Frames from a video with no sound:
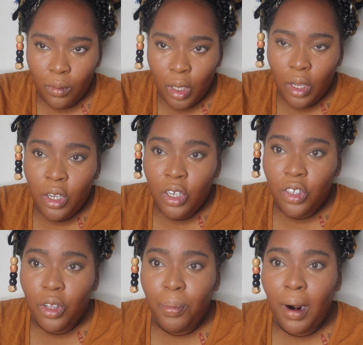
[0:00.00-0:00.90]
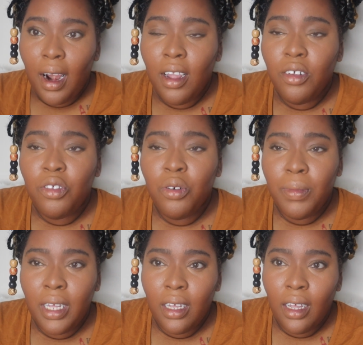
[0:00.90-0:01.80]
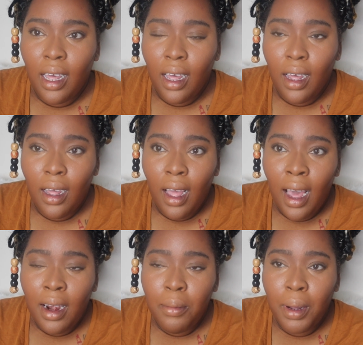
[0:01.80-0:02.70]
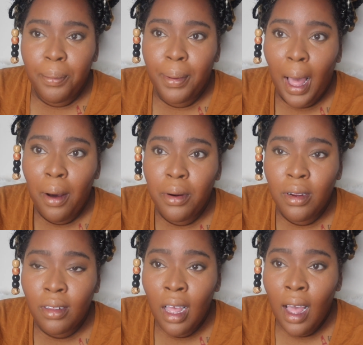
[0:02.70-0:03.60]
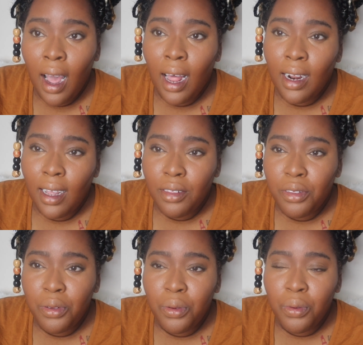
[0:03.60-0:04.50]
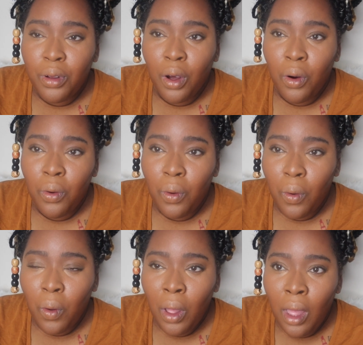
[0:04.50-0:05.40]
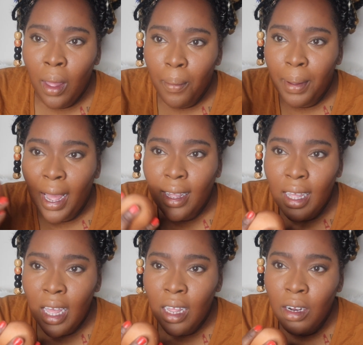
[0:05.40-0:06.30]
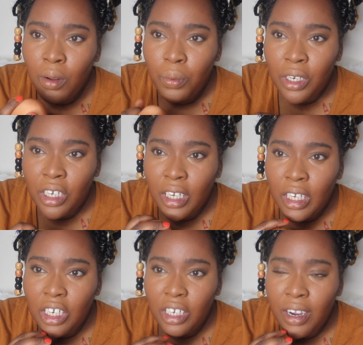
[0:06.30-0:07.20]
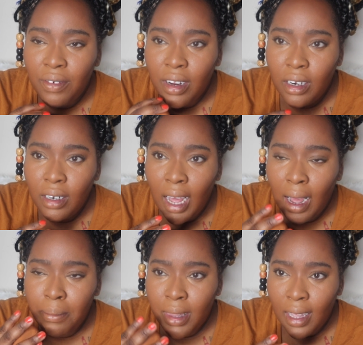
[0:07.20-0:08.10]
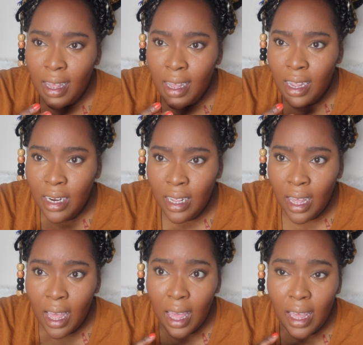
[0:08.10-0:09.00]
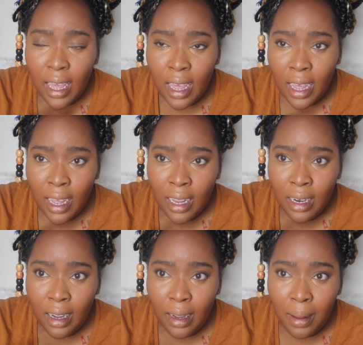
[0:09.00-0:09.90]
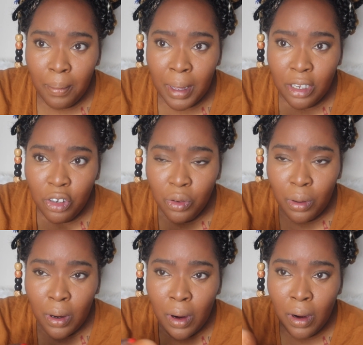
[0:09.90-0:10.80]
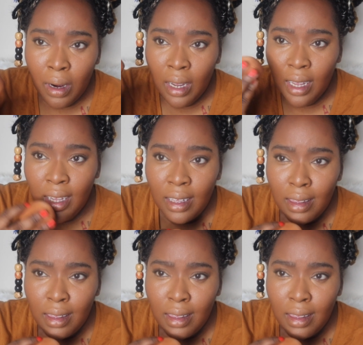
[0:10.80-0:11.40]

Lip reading: I decided to mute this clip and just talk to you guys. So what I'm explaining right here is I just go and smooth out